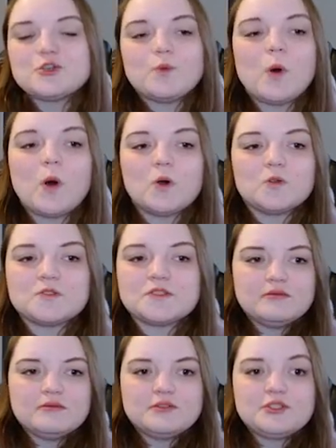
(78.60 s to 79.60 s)

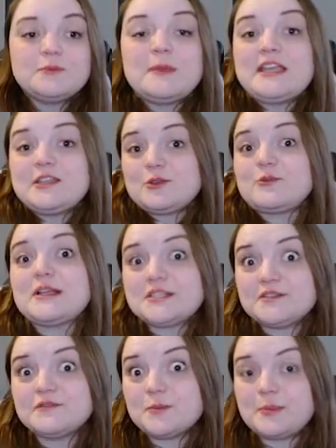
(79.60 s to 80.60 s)
walls to make the
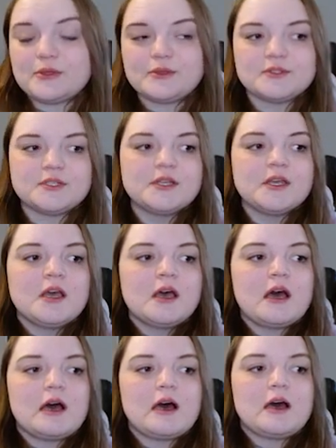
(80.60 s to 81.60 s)
rest of the build.
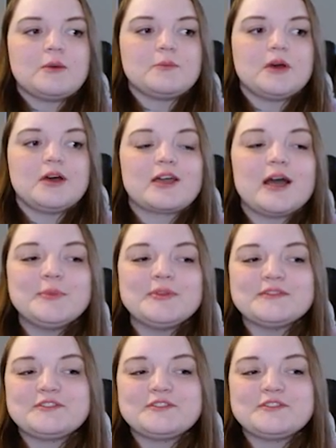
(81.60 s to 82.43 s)
A couple of